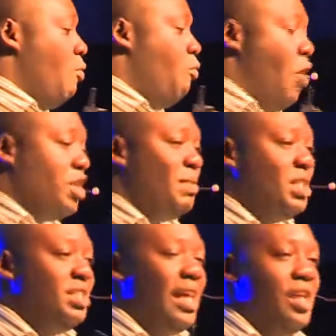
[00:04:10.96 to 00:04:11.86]
was business
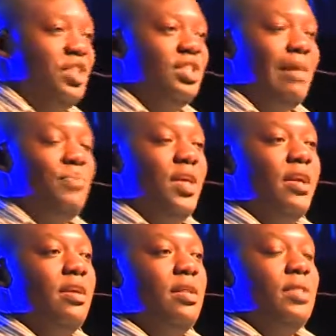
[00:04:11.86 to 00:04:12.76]
intelligence
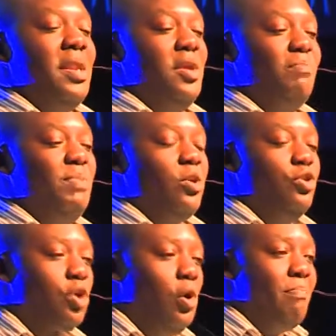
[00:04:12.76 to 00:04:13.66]
something that needed to be
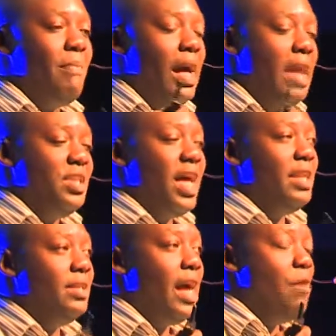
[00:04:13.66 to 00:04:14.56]
controlled and,
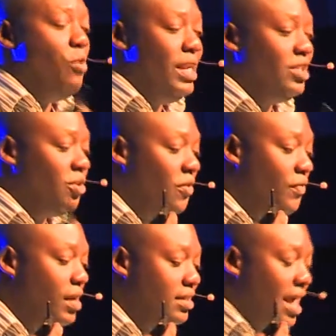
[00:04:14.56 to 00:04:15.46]
and, and really sort of
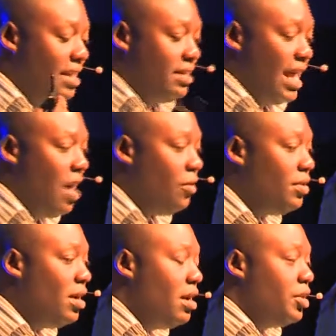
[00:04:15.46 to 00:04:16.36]
tightened down?
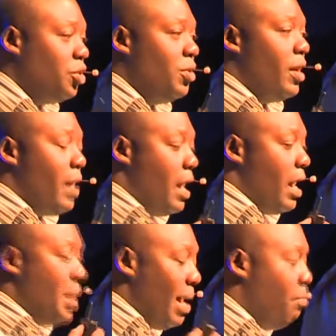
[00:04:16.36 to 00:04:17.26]
So the,
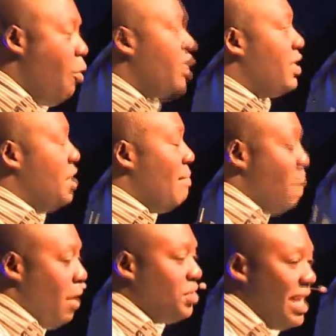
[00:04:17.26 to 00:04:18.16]
at that point, I think
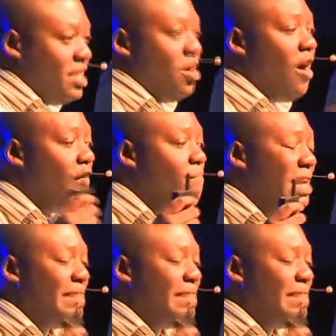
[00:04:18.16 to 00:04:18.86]
BI was taking off, mainly